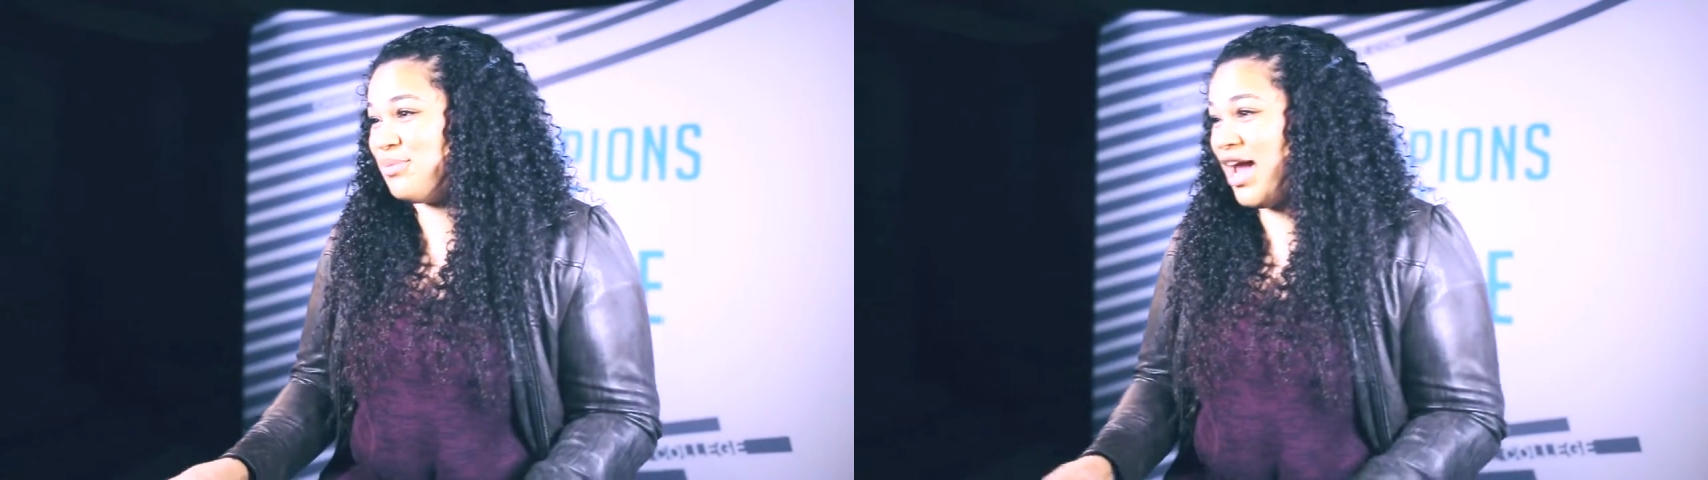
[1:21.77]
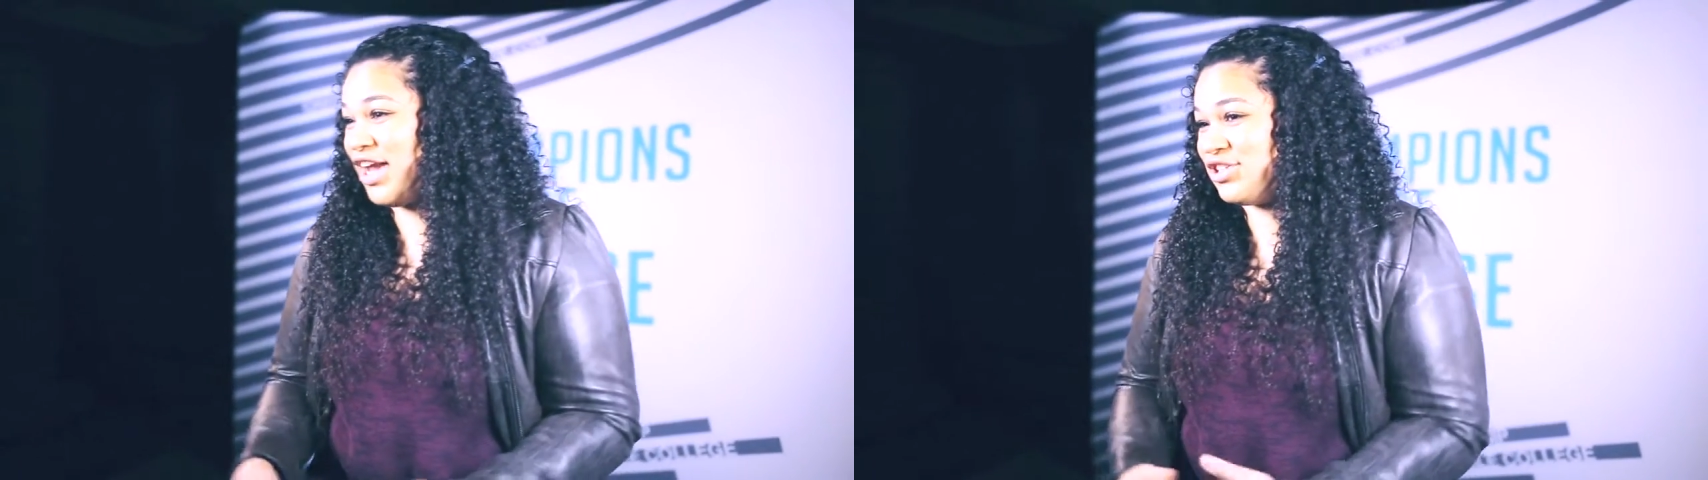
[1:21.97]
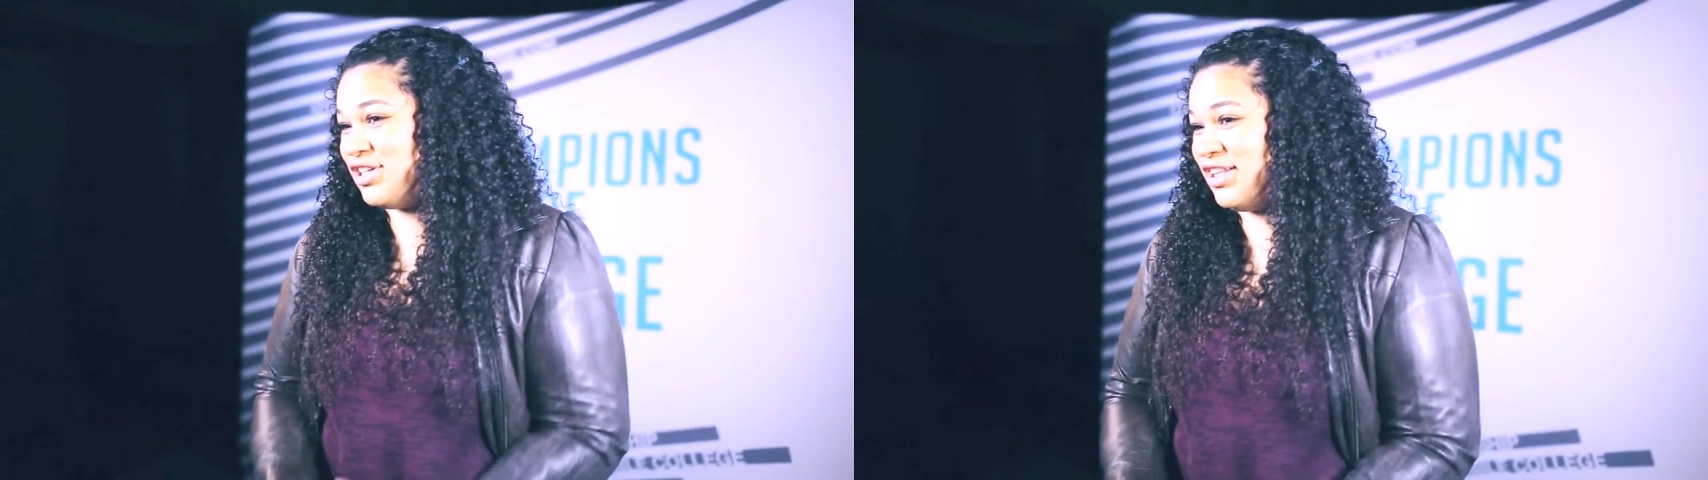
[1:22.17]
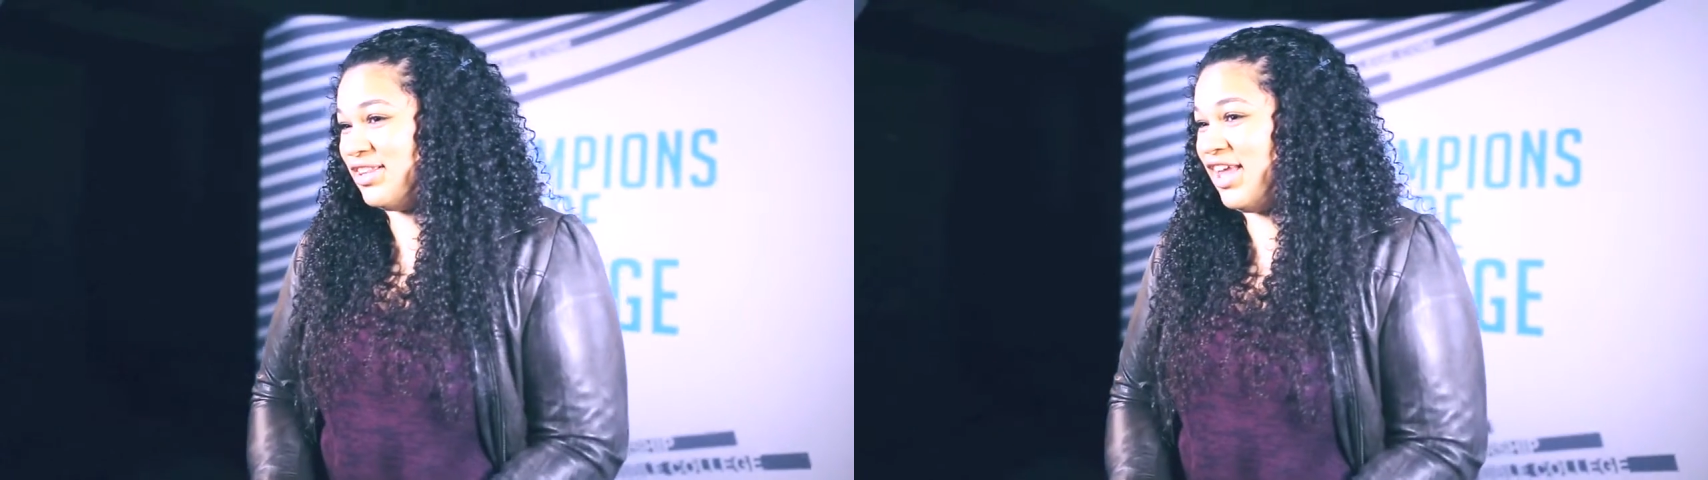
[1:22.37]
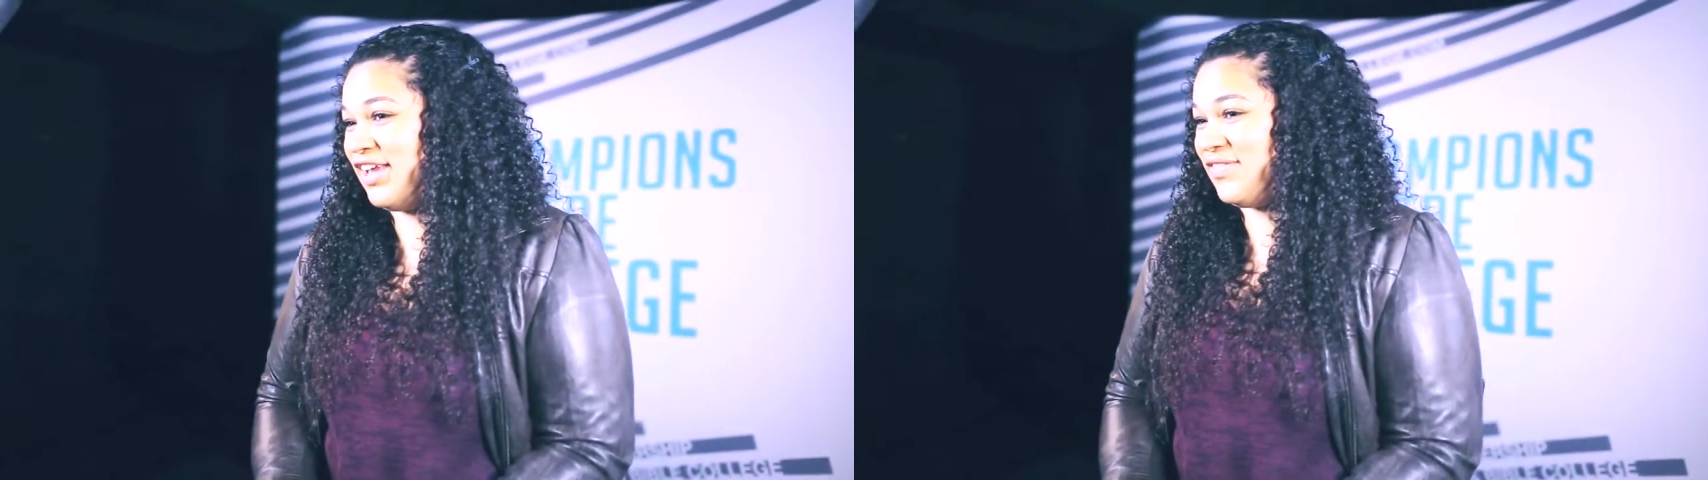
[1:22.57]
passion
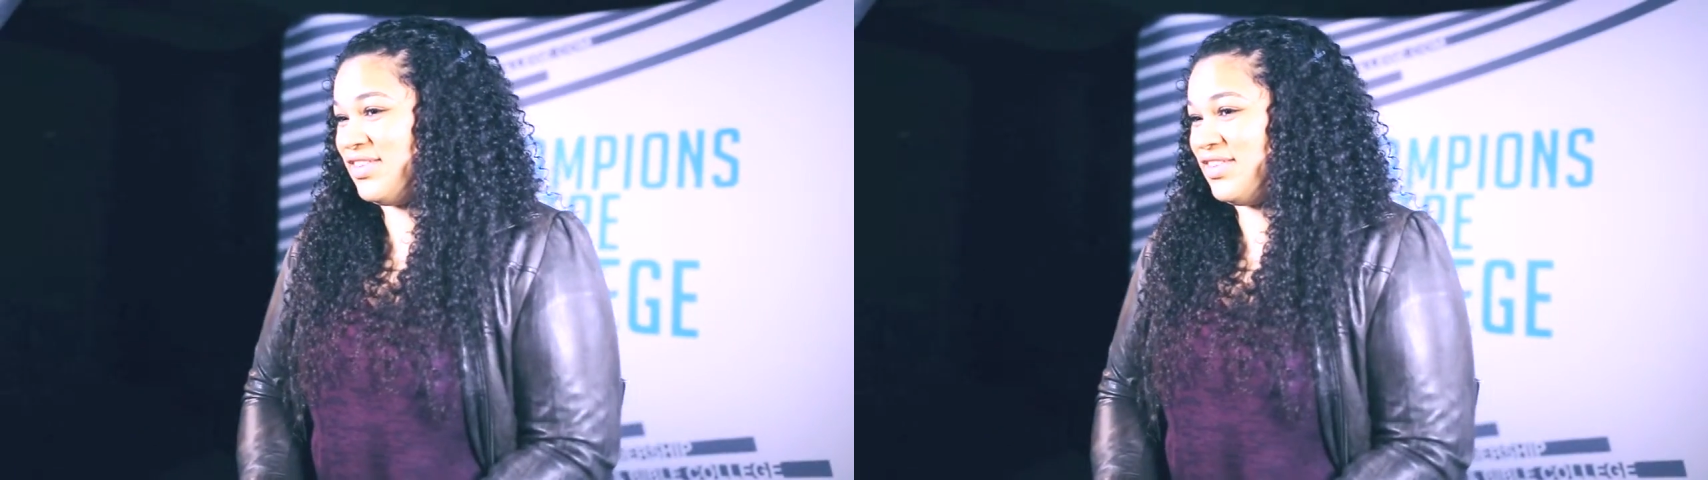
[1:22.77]
in life.